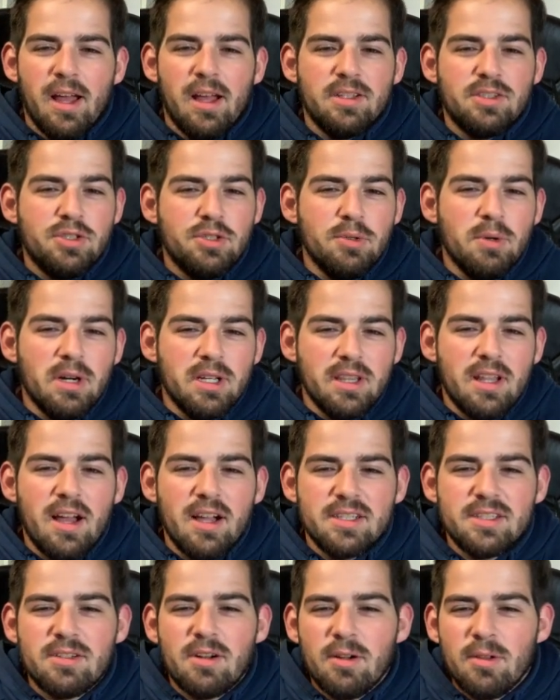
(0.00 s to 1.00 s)
to
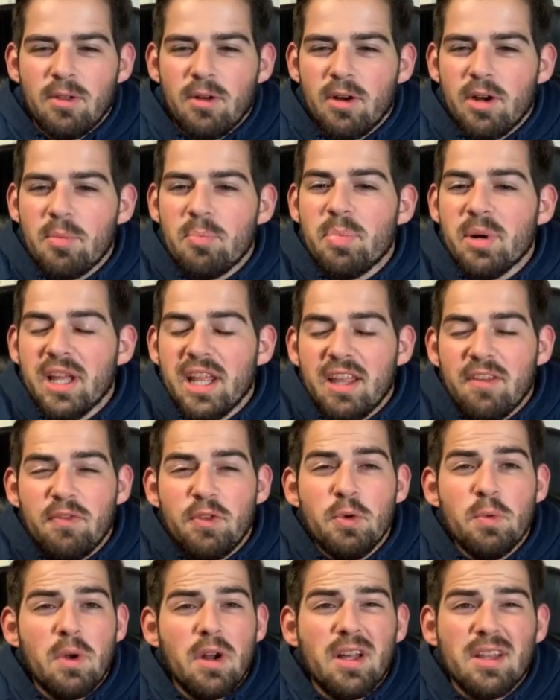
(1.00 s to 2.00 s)
unlock Star-Lord, but if
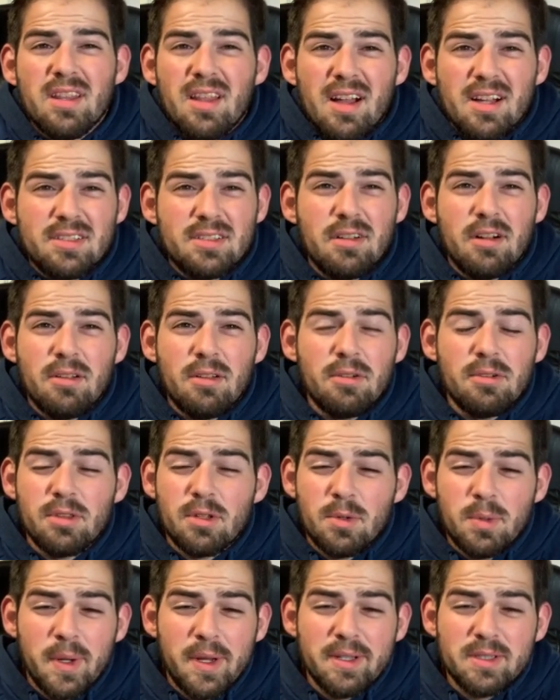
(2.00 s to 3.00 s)
you want to unlock Star-Lord the
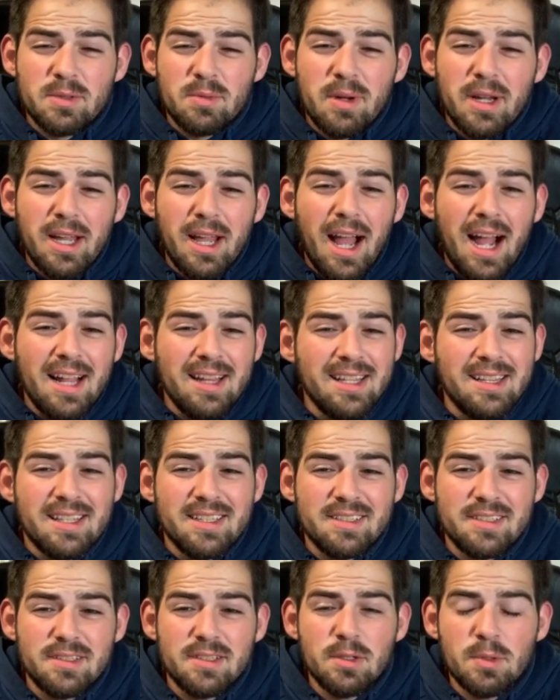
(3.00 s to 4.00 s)
quickest way, I think
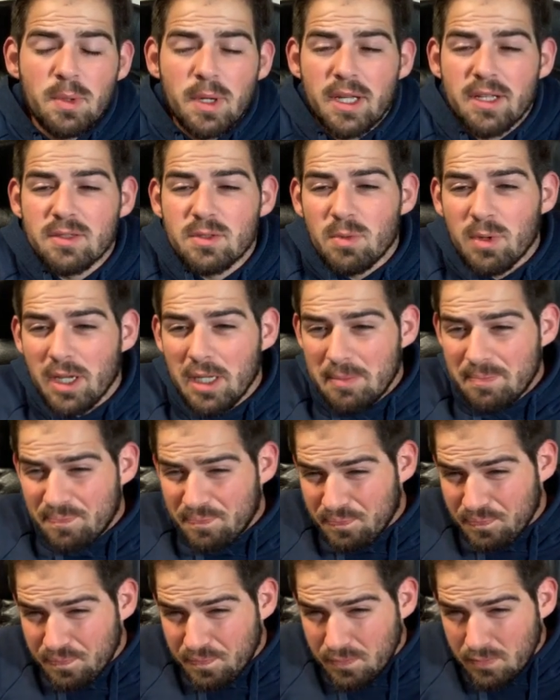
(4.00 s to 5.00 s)
this is the quickest way.
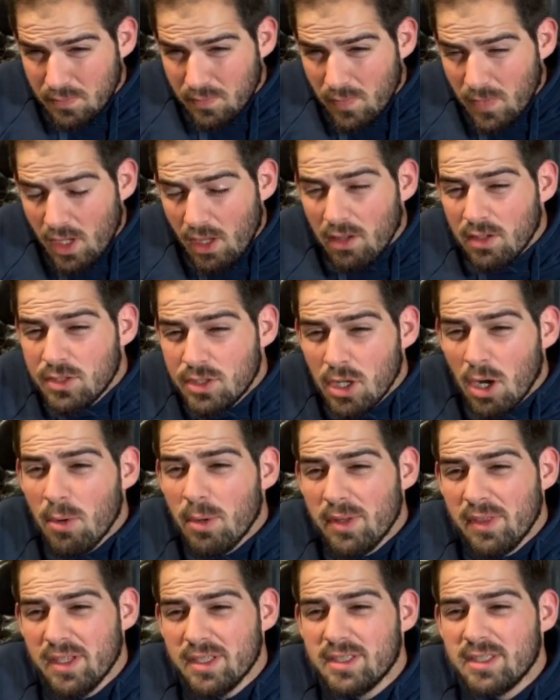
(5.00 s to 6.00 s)
So
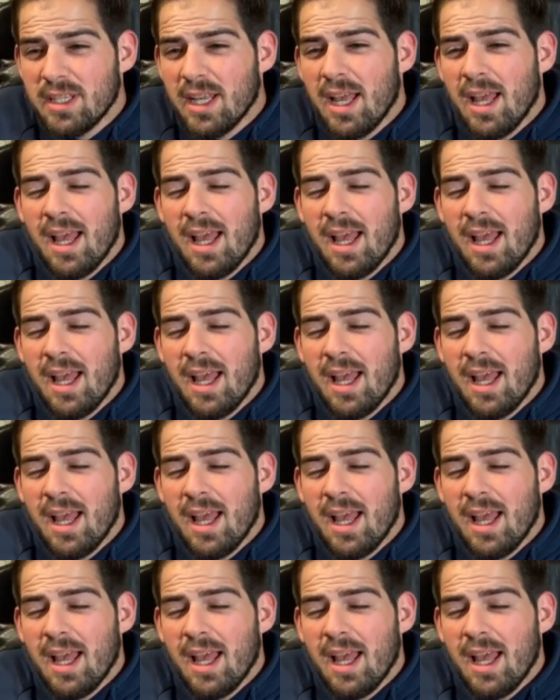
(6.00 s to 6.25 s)
in this